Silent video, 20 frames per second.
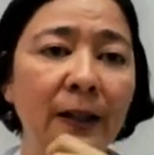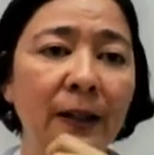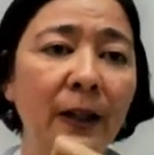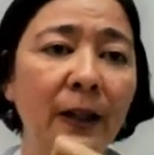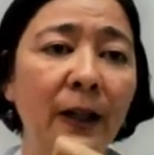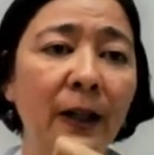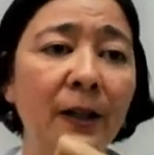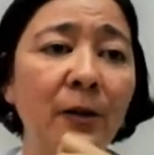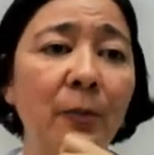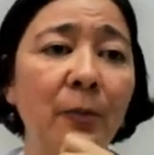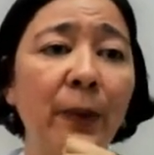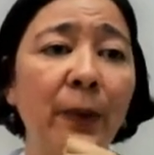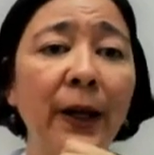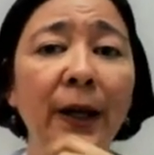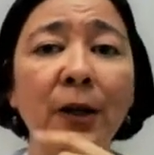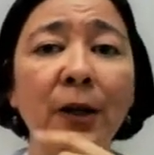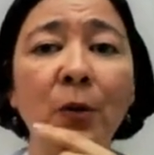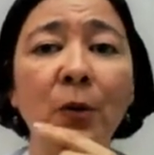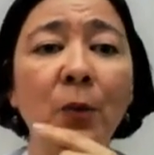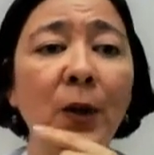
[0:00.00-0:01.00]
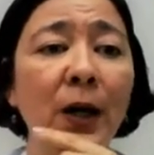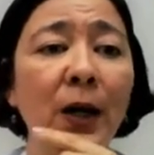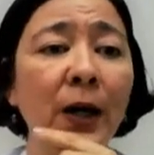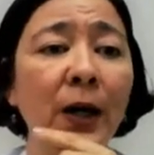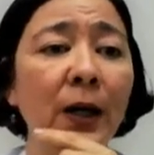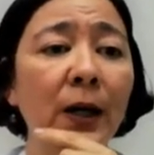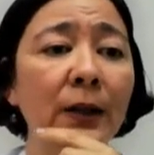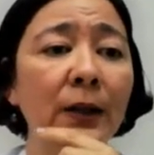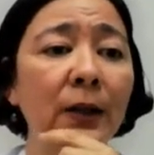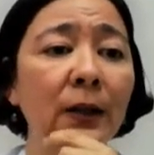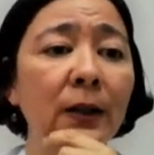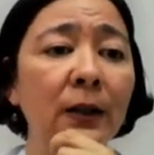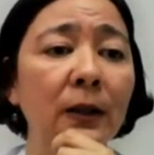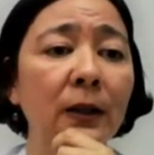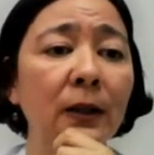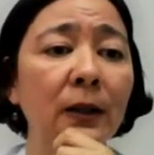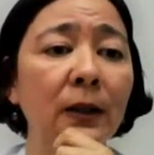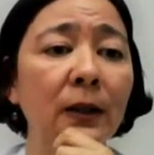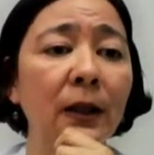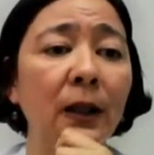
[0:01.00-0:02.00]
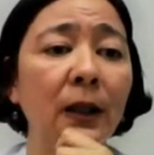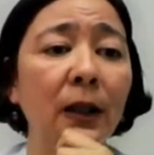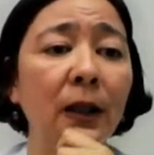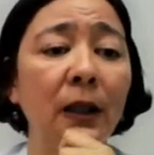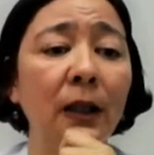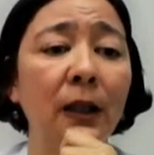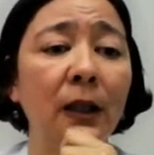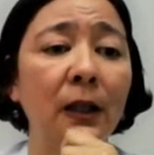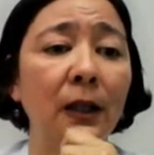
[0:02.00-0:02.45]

and pick one here.